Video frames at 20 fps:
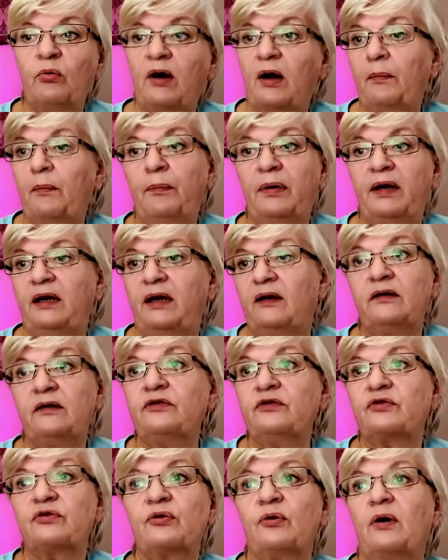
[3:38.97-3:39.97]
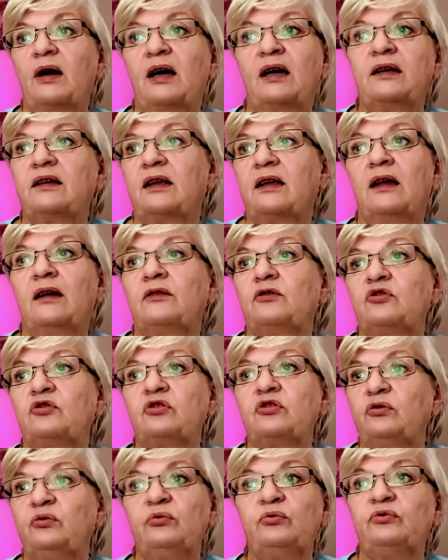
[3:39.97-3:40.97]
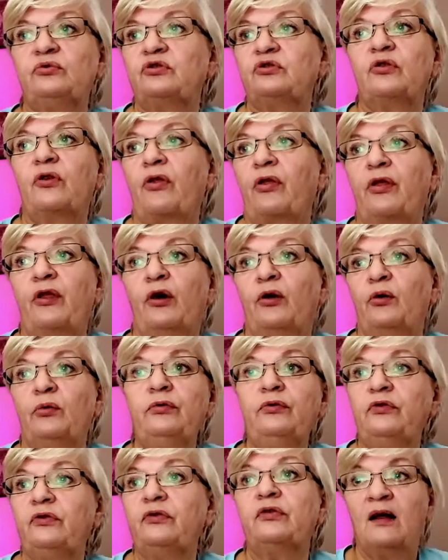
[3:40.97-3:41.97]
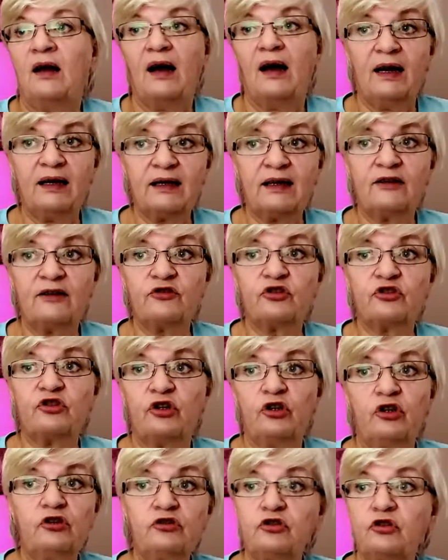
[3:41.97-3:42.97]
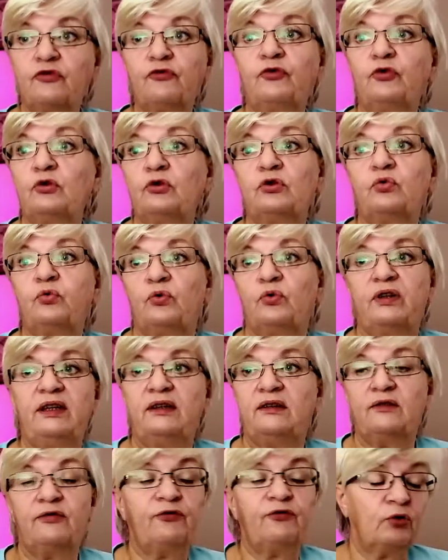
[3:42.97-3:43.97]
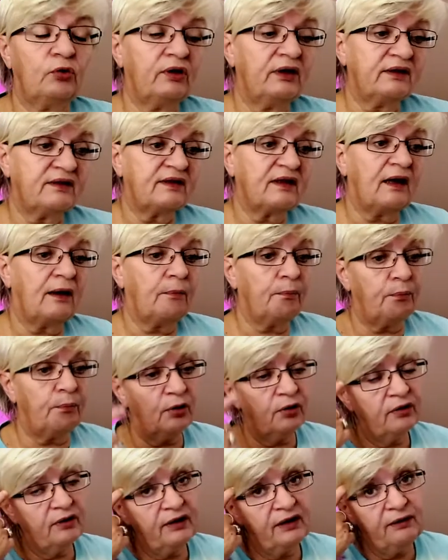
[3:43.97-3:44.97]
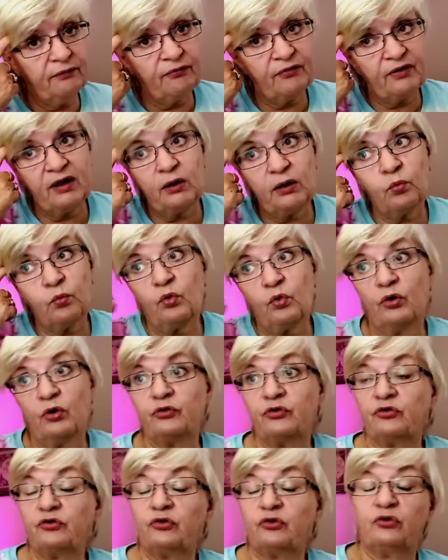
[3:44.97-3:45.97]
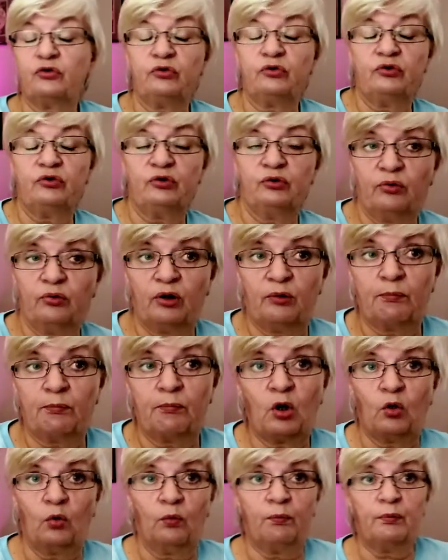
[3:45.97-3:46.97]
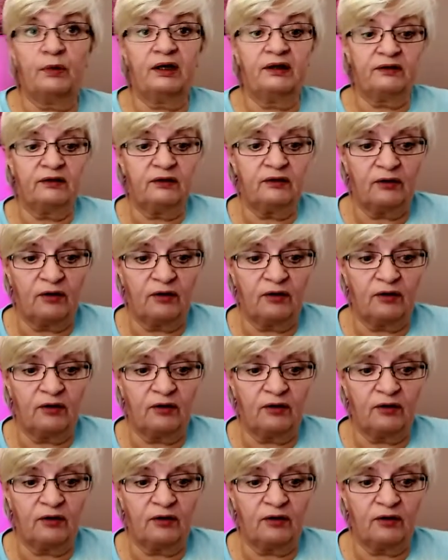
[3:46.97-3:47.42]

up here so I can choose those. I can search for tweet. For example, if I want to do a moment